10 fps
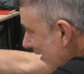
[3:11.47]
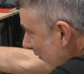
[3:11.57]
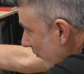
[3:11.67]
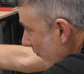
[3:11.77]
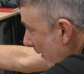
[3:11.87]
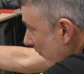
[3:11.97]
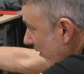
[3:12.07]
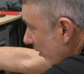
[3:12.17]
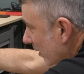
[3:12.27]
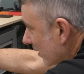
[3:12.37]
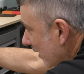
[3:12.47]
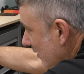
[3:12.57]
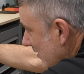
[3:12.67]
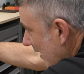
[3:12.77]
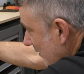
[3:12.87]
and from that there we can
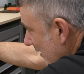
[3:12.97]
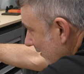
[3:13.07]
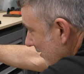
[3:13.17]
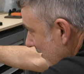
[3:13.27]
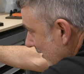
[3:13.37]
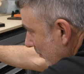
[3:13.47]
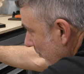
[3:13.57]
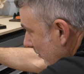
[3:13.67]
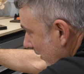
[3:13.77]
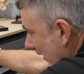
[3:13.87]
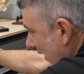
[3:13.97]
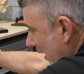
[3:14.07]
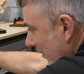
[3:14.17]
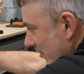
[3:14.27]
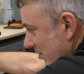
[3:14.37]
then start to understand a bit about
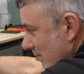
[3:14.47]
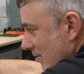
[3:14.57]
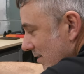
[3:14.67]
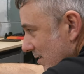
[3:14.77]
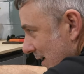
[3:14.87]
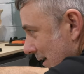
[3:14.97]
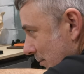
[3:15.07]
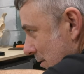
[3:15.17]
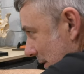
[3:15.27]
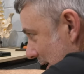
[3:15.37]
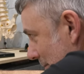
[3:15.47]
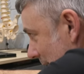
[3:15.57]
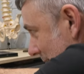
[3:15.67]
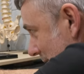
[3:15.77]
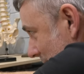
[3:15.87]
how the shoes are set up to begin
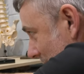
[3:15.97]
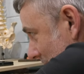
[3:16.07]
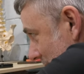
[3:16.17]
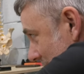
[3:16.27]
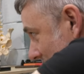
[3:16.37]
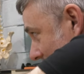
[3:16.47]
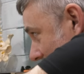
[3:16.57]
with as far as